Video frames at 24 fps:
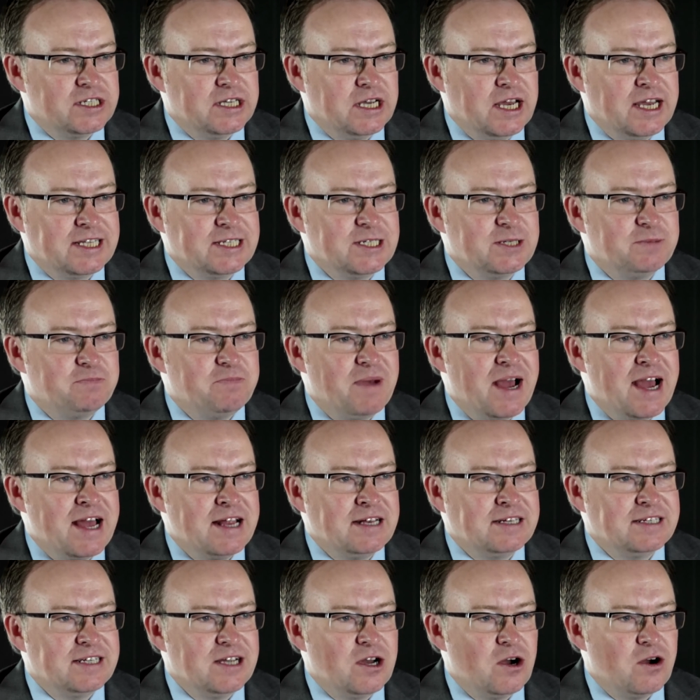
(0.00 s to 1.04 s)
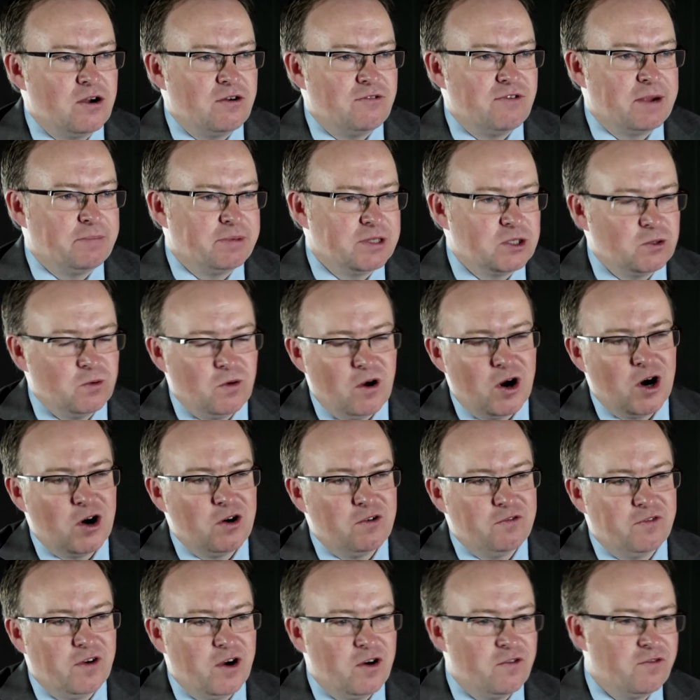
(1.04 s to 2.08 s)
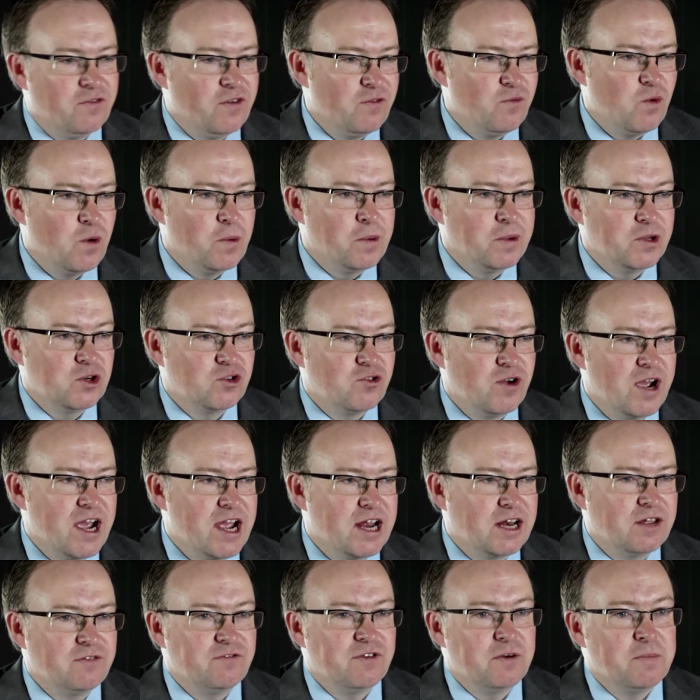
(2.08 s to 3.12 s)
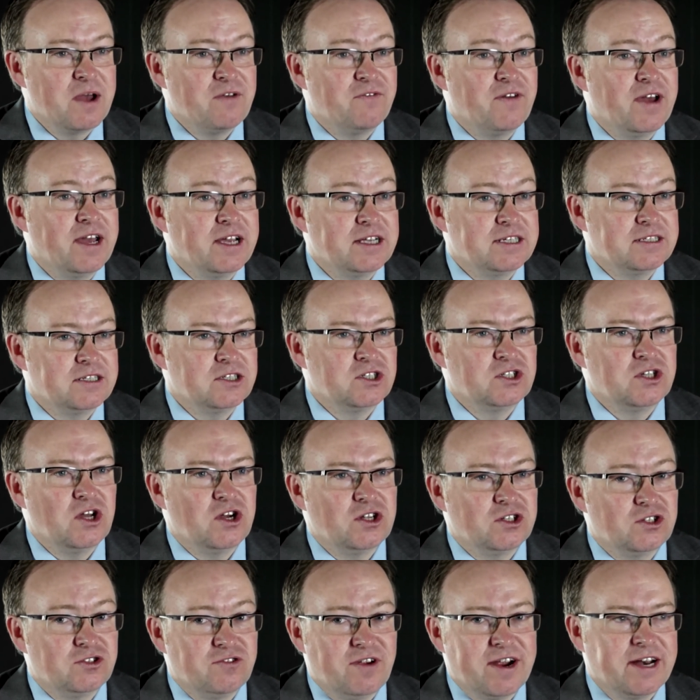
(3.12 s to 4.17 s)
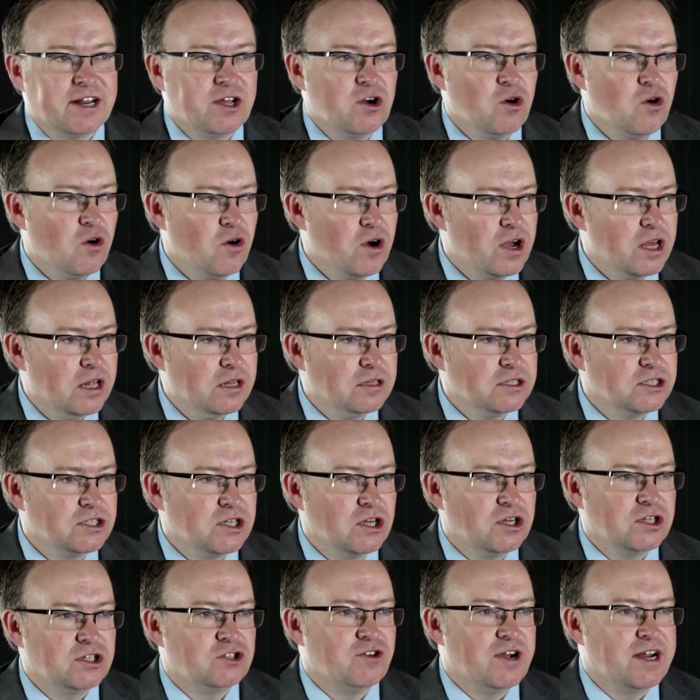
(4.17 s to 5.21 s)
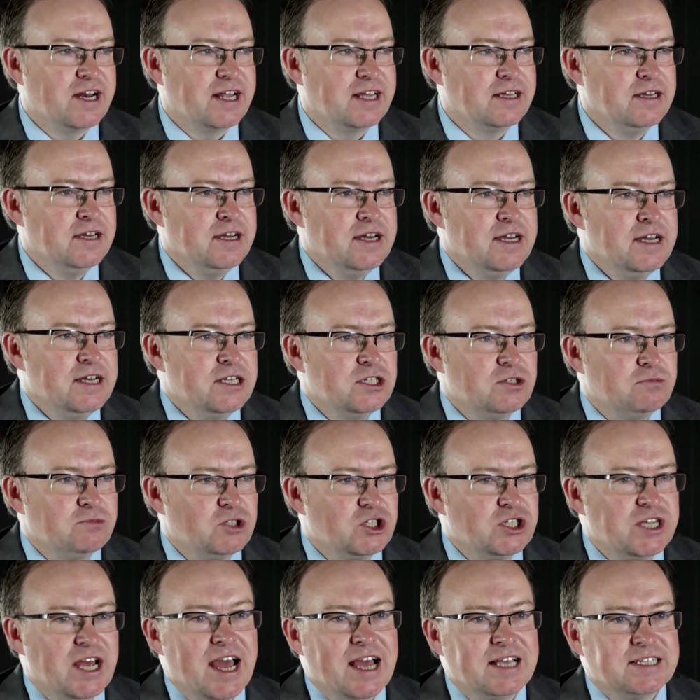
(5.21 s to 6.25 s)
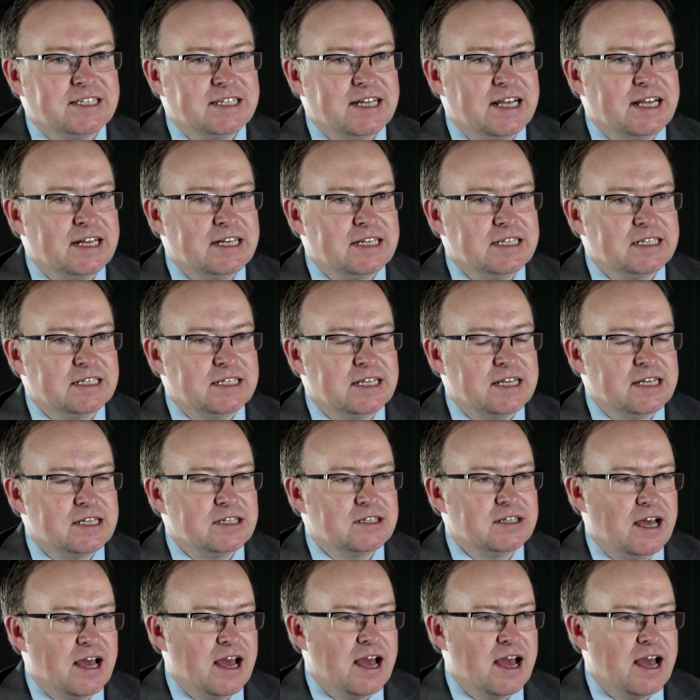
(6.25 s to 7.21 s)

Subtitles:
to expand our repertoire of what we were trading, from FX to start trading oil, started trading some shares and indices,